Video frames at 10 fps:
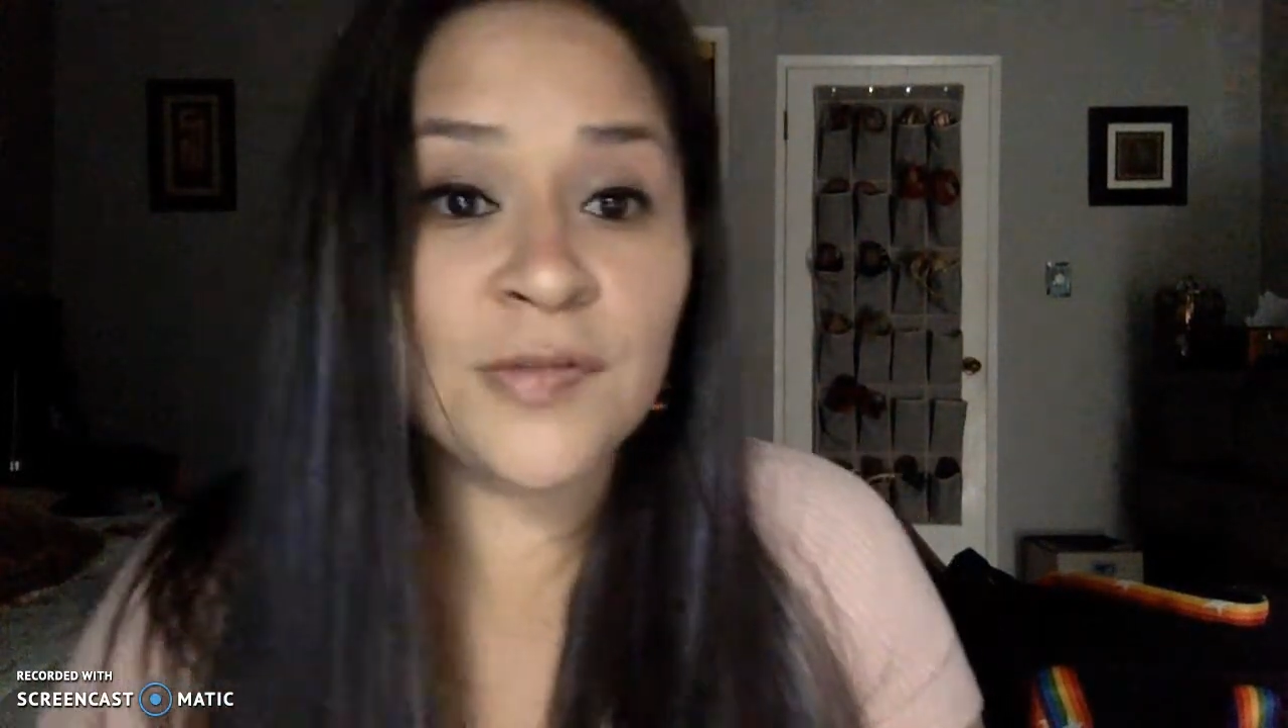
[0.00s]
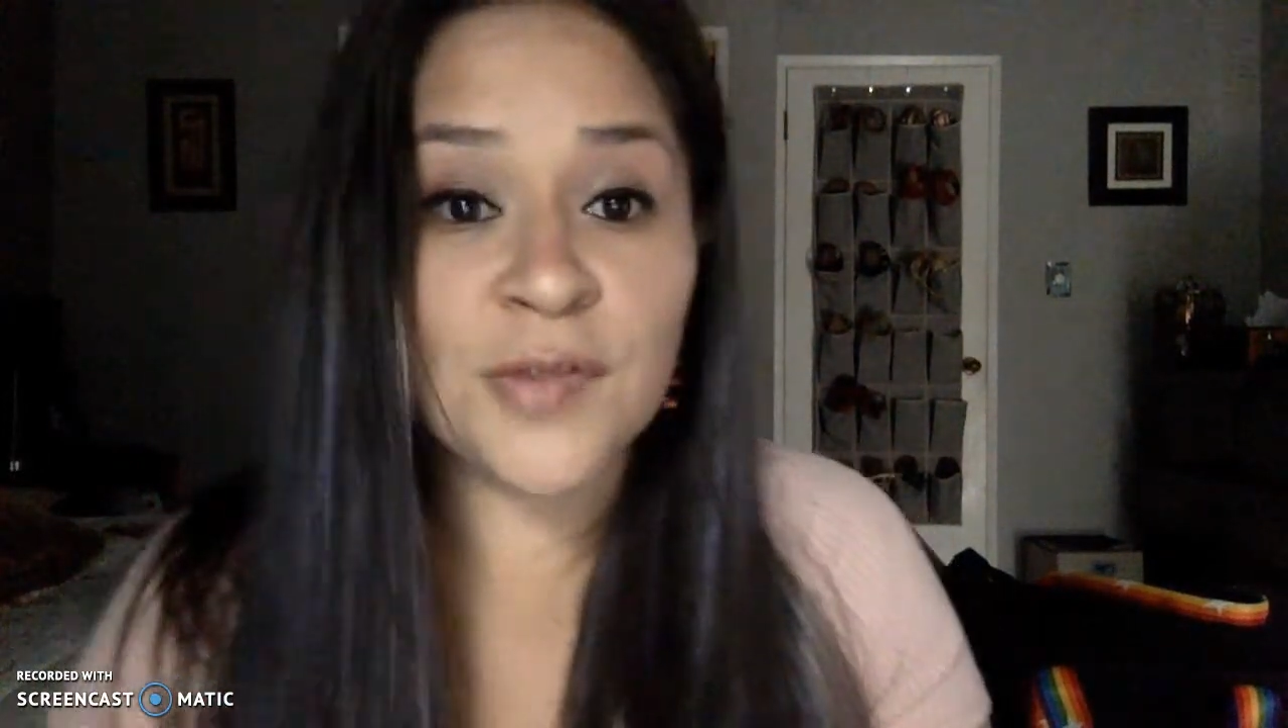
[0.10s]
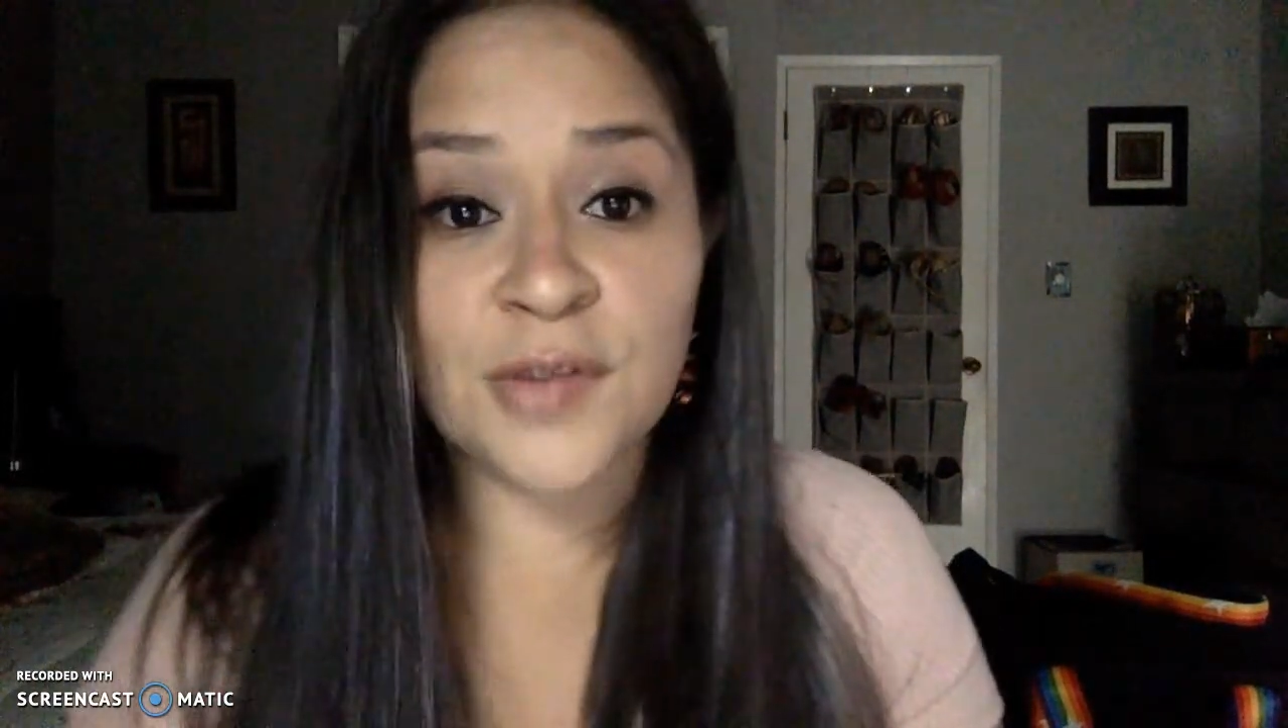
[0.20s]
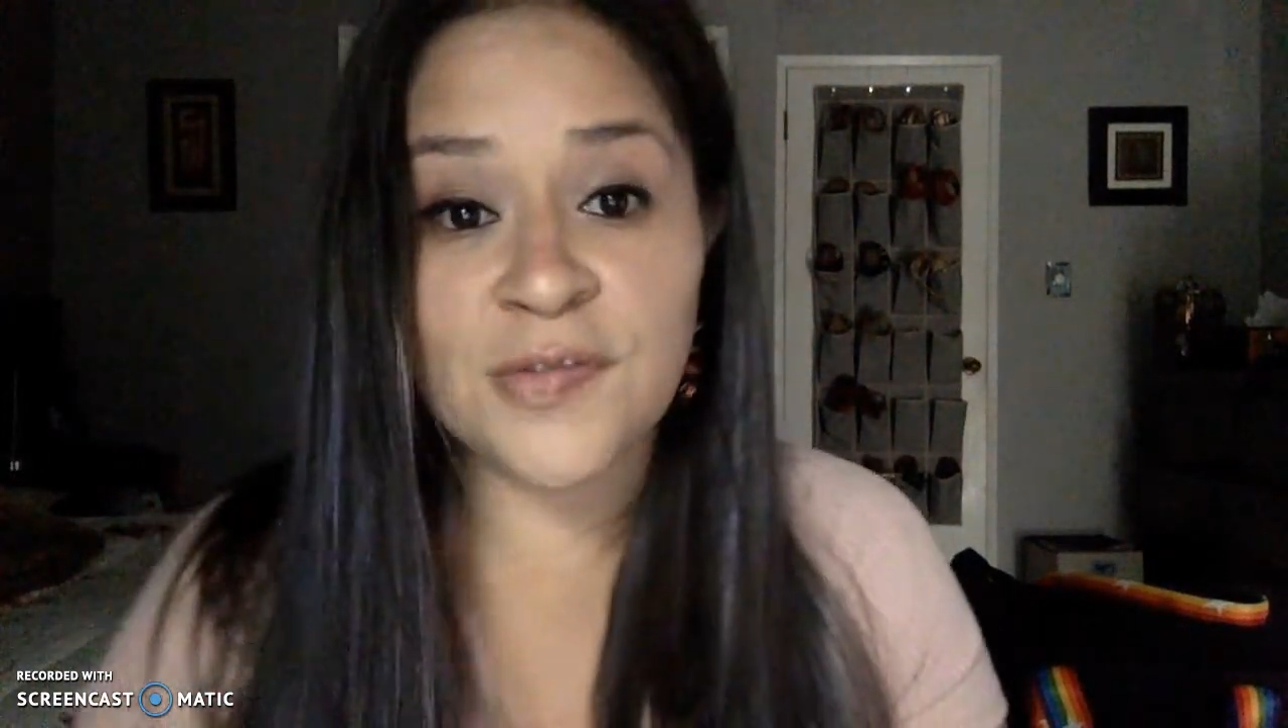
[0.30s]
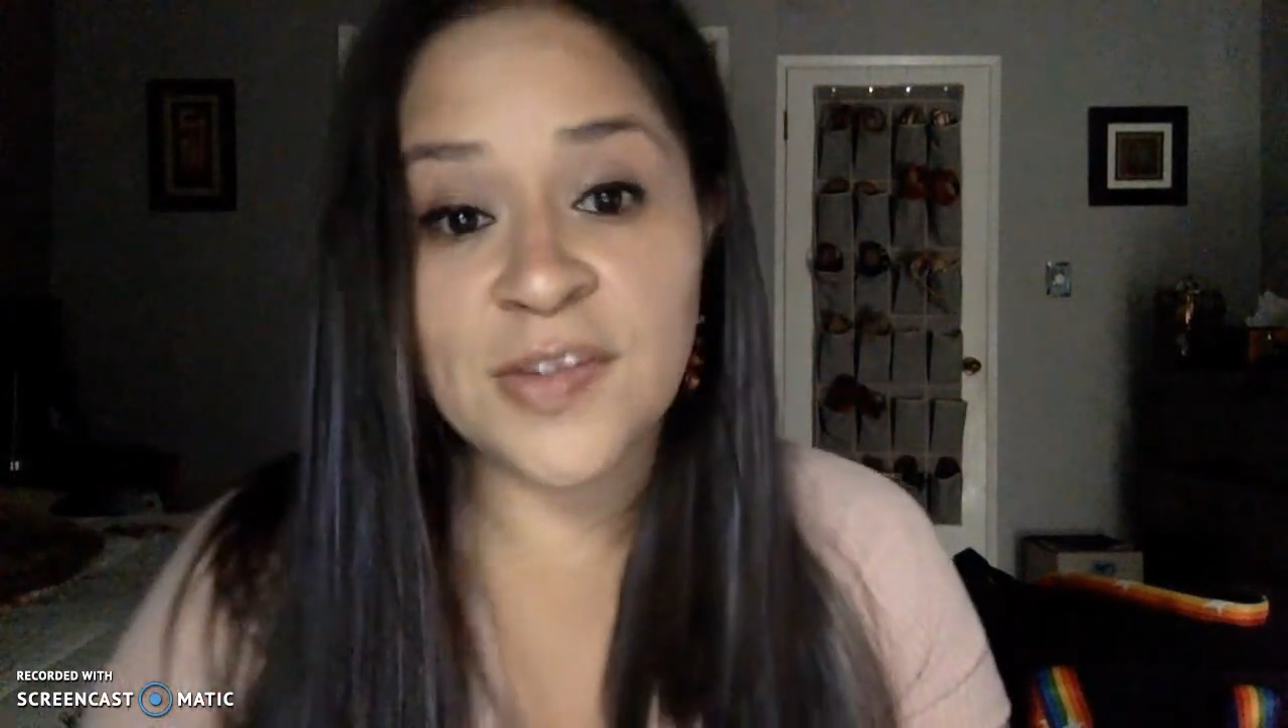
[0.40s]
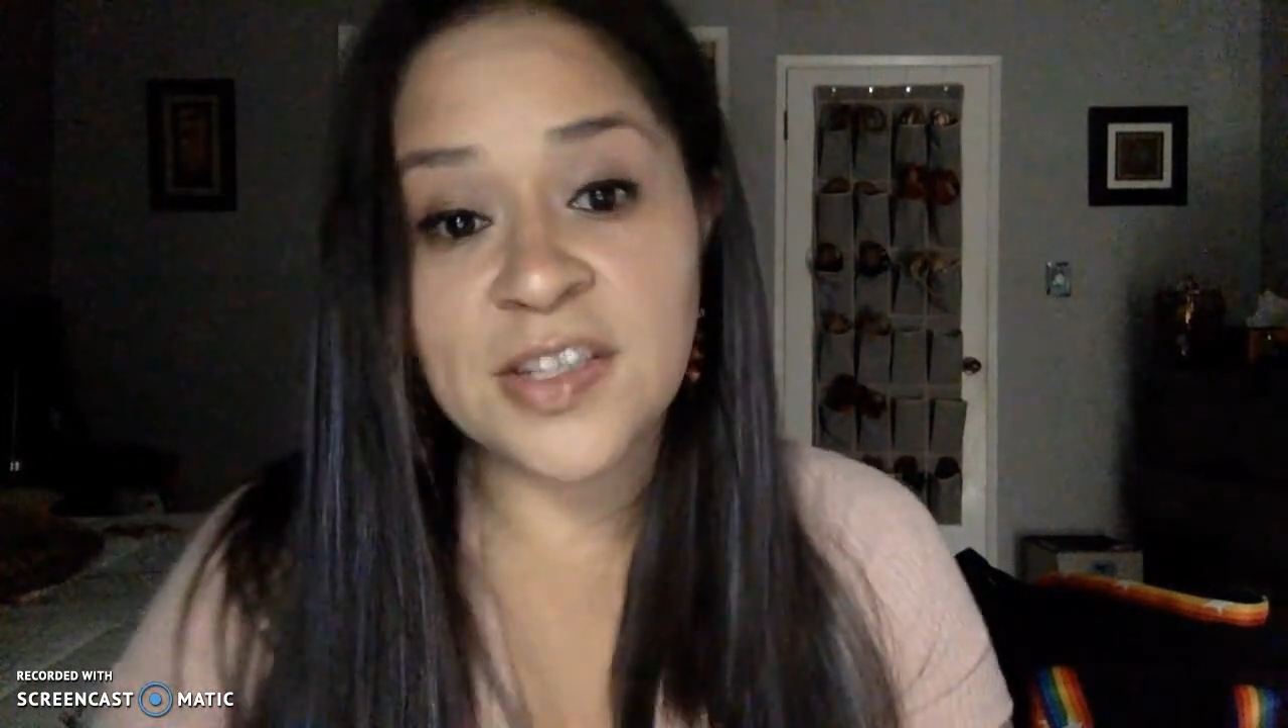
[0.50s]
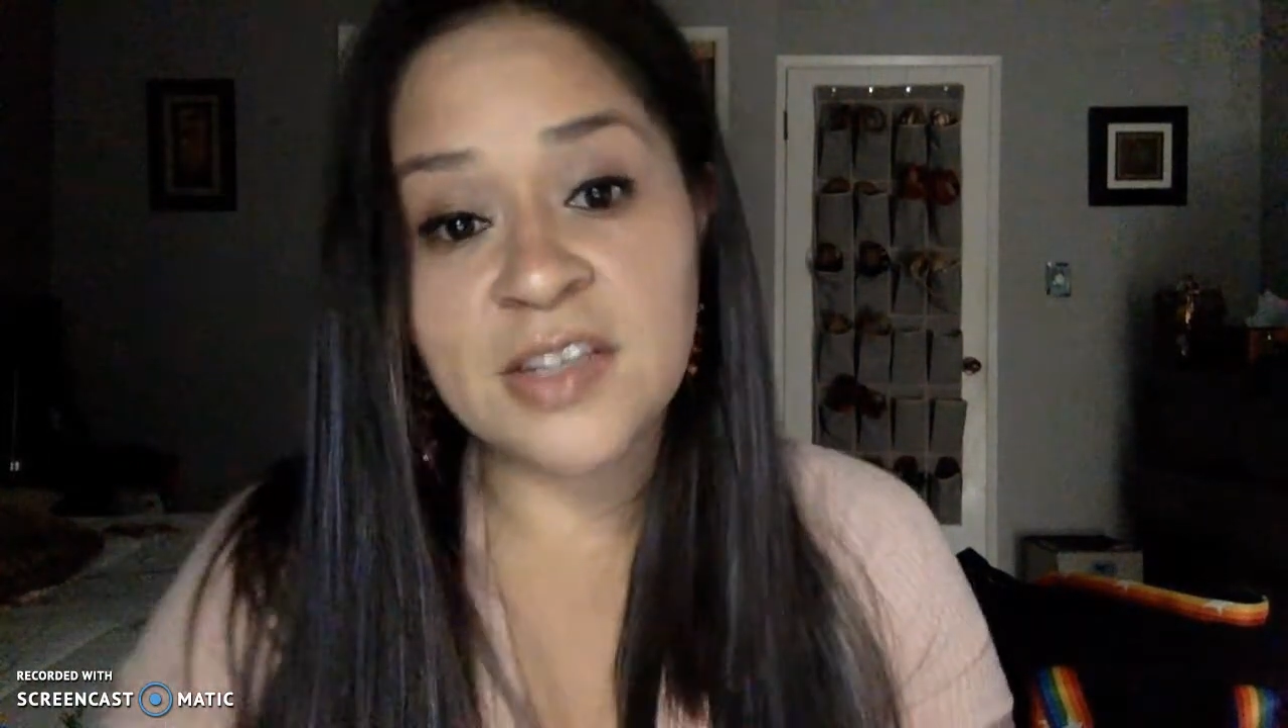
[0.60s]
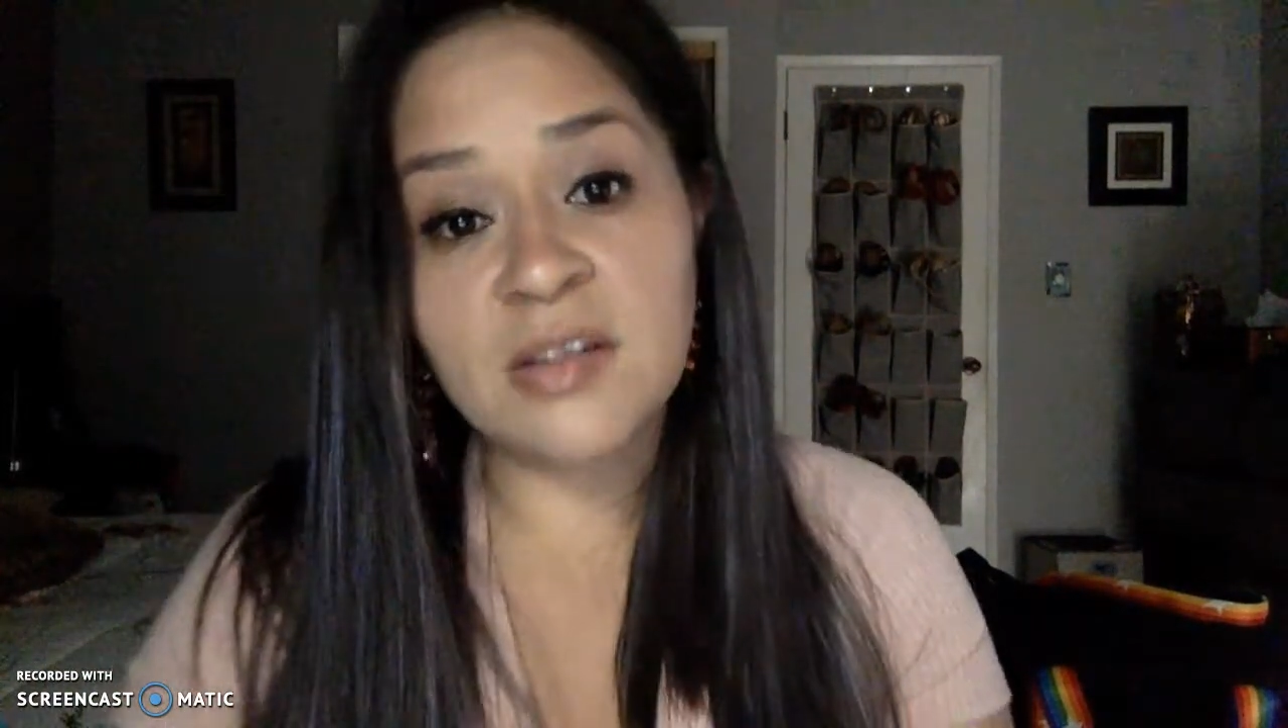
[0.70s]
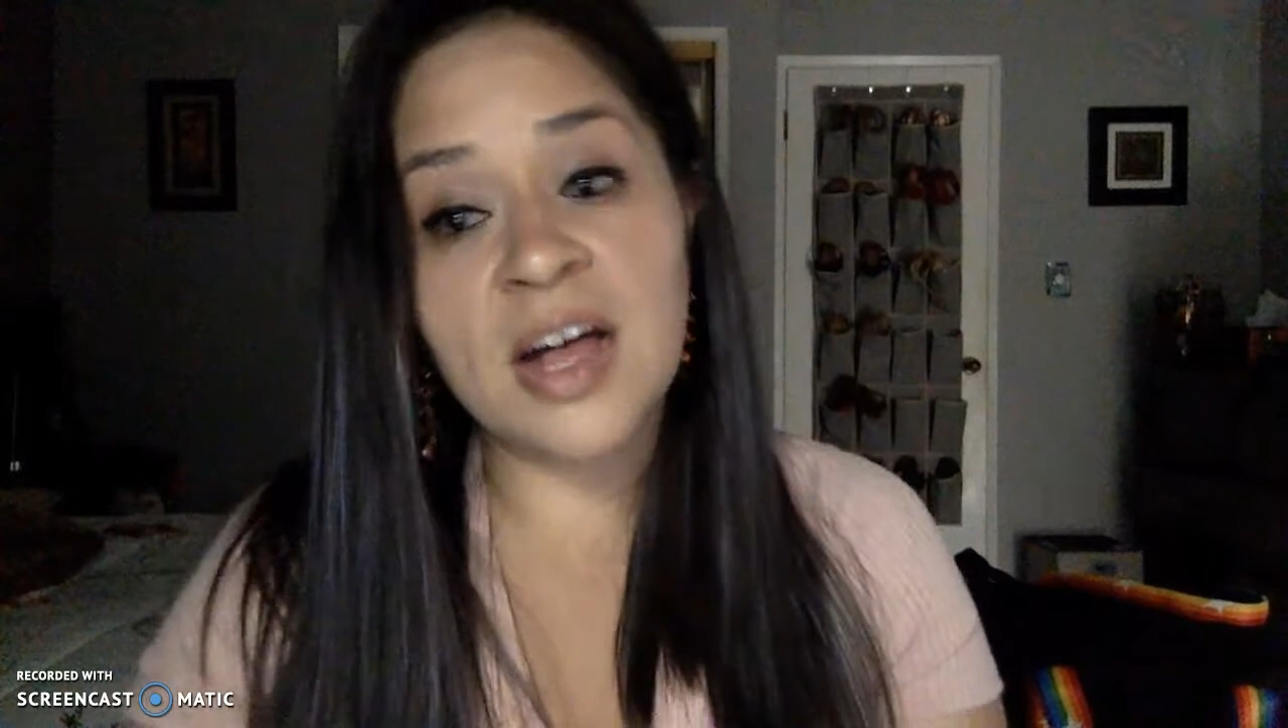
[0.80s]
for your physical